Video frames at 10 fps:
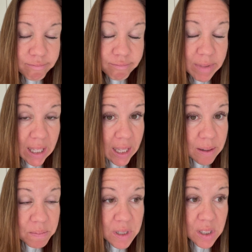Yeah,
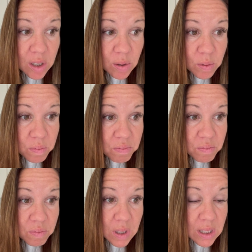so
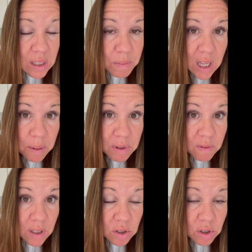this is my
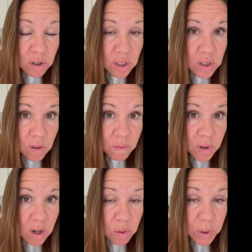OPTAVIA journey so
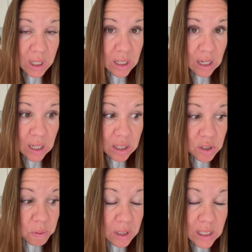far. Week 9,
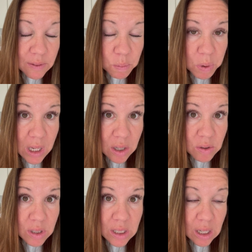27 pounds.